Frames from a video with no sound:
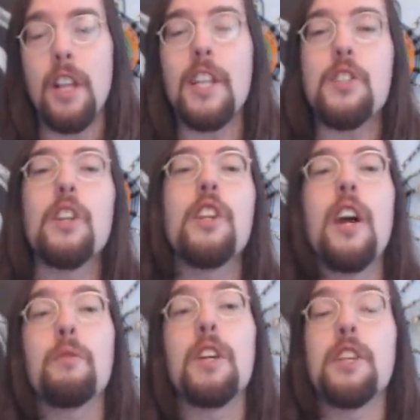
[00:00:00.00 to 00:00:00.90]
Let's uh,
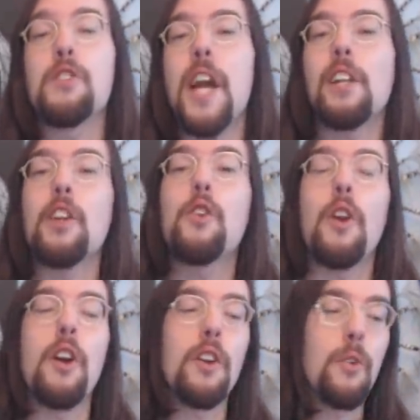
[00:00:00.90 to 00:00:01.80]
yeah, exactly.
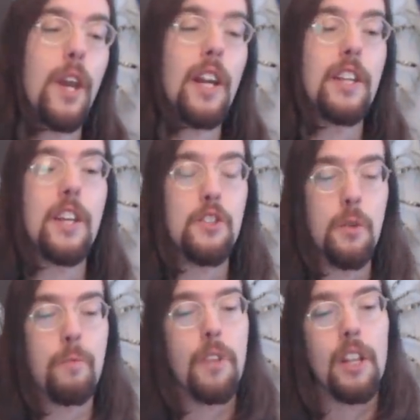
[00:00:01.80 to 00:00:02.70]
G- uh, great idea
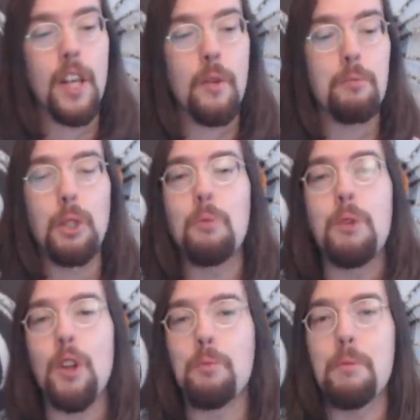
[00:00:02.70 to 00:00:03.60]
too. Like when
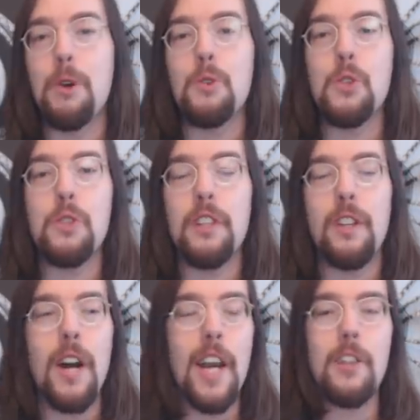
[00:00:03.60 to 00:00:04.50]
Bloomberg proposes,
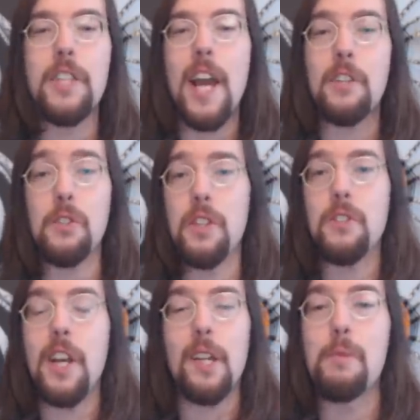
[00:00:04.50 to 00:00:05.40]
you know, higher taxes,
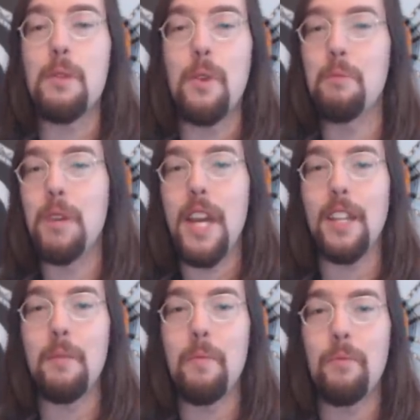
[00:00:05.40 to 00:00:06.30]
he's not going to be the one
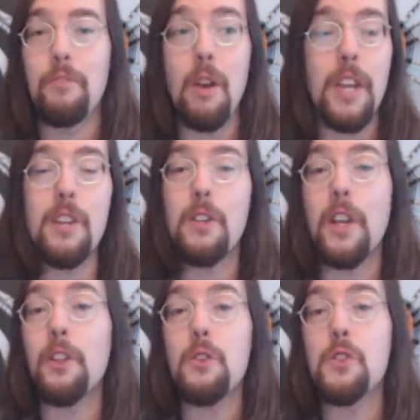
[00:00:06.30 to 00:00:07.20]
paying them. No, he
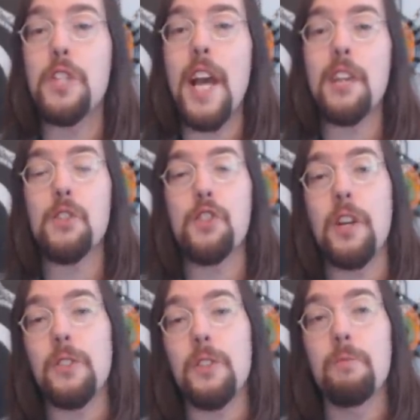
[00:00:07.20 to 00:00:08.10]
he'll use a tax
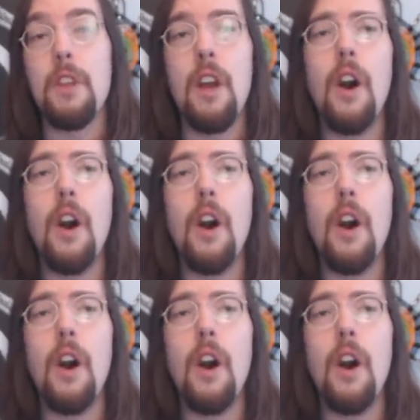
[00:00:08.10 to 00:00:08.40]
shelter.